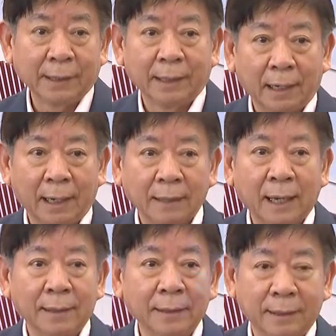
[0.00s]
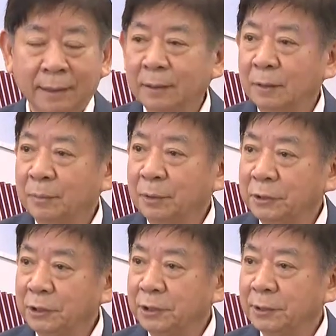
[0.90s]
there are other
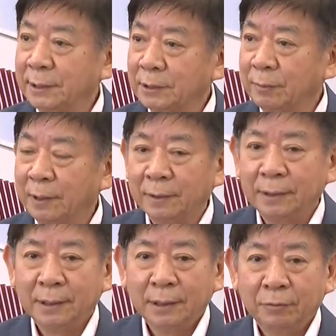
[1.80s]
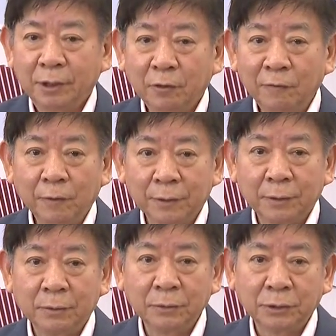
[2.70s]
procedures as well. We go for
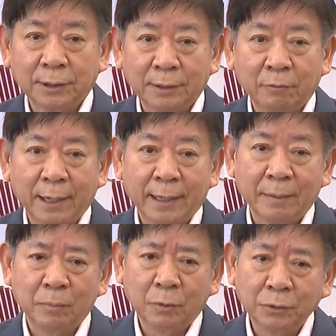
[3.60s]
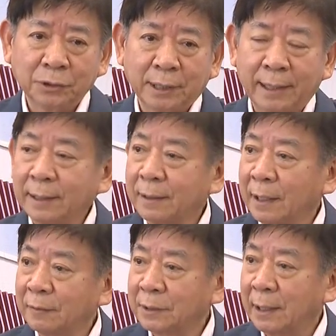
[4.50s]
those uh, where most
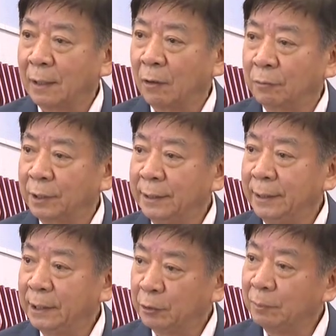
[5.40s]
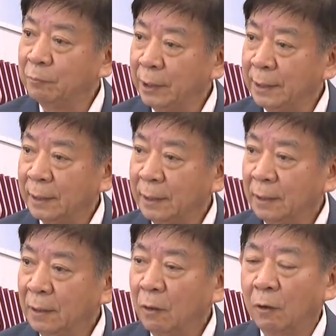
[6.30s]
aircrafts are already equipped with
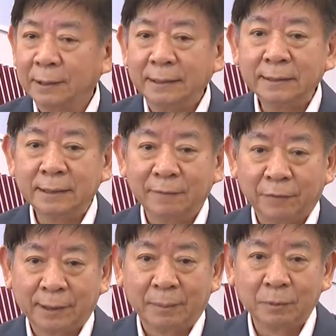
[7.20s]
or easier for them